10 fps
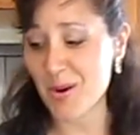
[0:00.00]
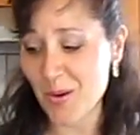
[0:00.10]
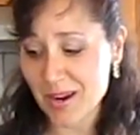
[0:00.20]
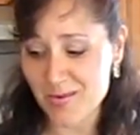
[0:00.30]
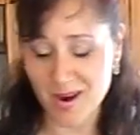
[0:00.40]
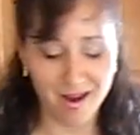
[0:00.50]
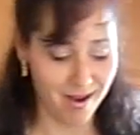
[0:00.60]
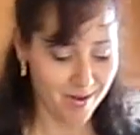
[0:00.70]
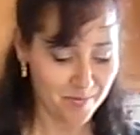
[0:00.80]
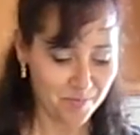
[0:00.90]
going
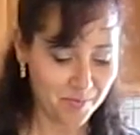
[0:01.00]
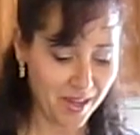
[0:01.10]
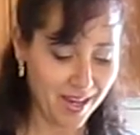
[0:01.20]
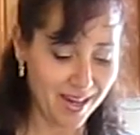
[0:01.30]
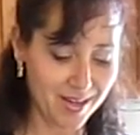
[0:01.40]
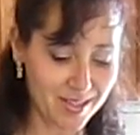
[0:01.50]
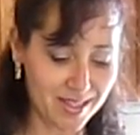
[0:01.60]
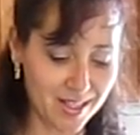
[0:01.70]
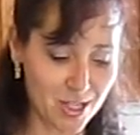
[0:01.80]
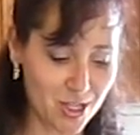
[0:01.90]
wrong. Here's
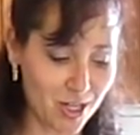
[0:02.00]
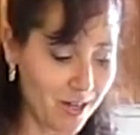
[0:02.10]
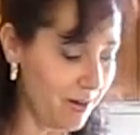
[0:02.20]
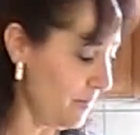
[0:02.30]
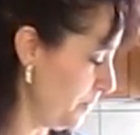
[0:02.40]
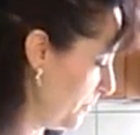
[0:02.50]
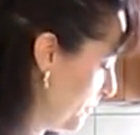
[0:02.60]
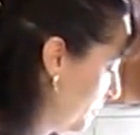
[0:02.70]
the sugar,